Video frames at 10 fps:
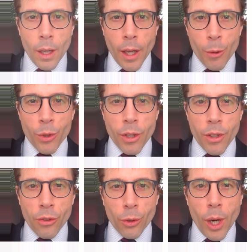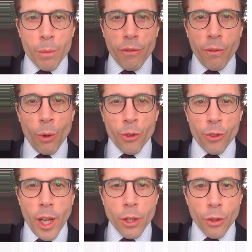I want to describe four
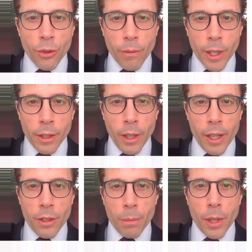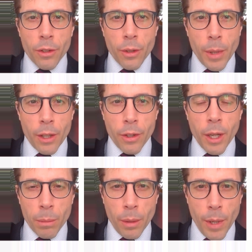stages of enlightenment about the
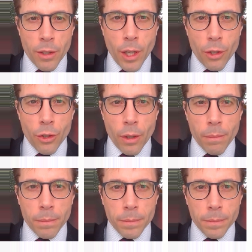implementation.